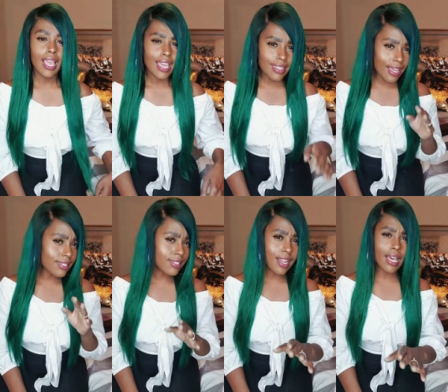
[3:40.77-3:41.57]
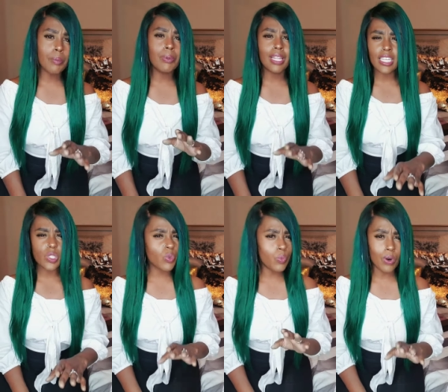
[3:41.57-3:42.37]
And that is not a
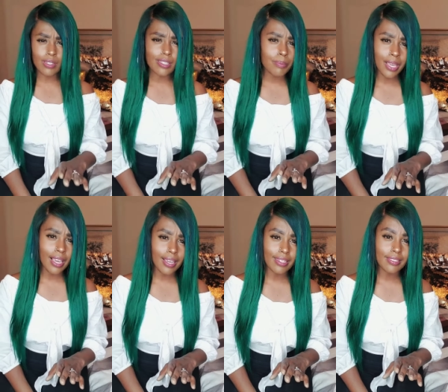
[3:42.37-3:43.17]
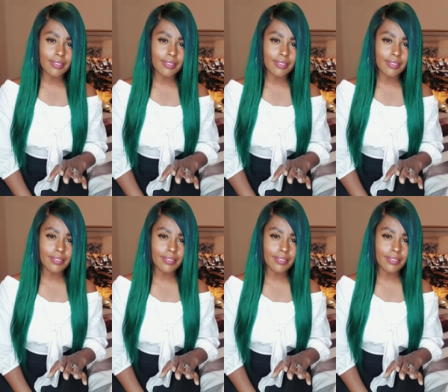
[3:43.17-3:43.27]
place we want to be.